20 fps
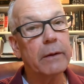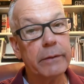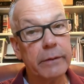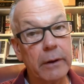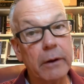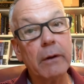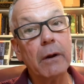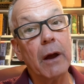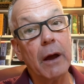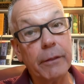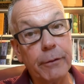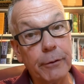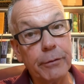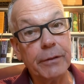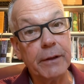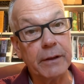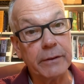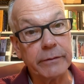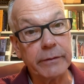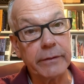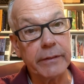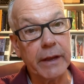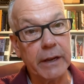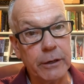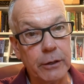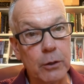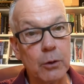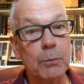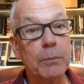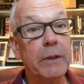There are other things that they
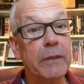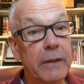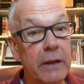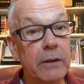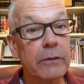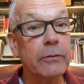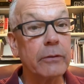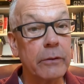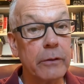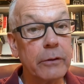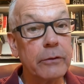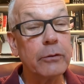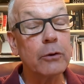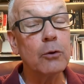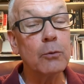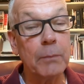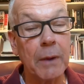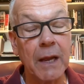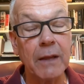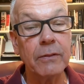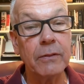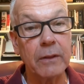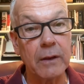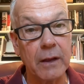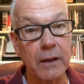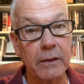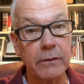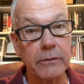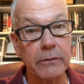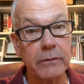do, but these are the two main
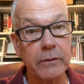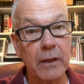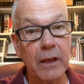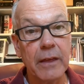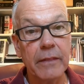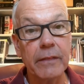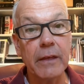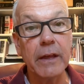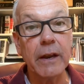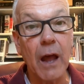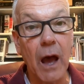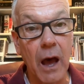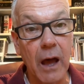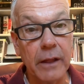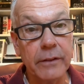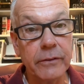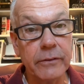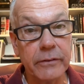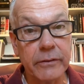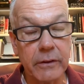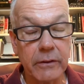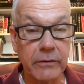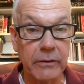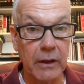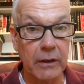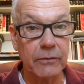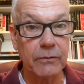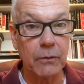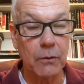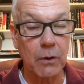things that
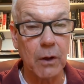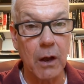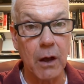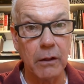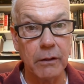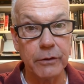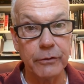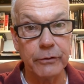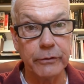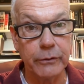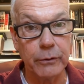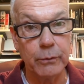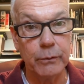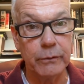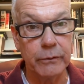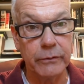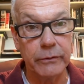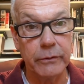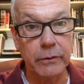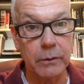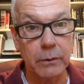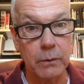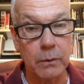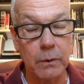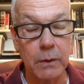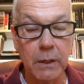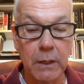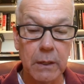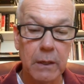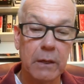unsuccessful college students do.
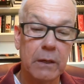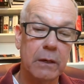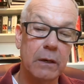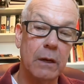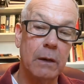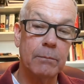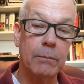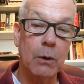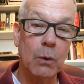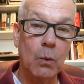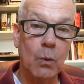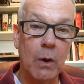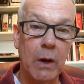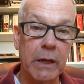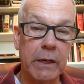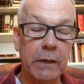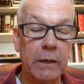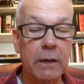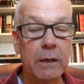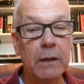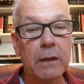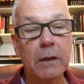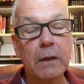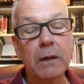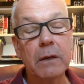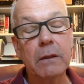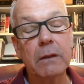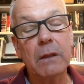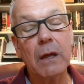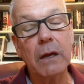Number one,
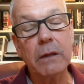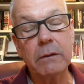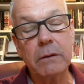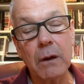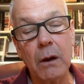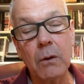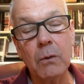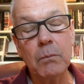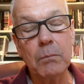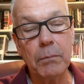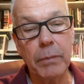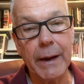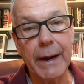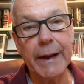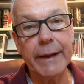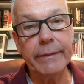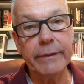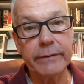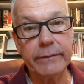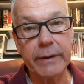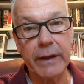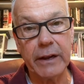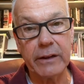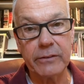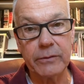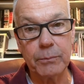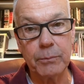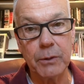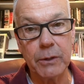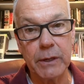they don't buy the
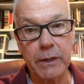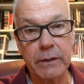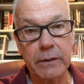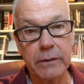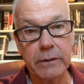textbook.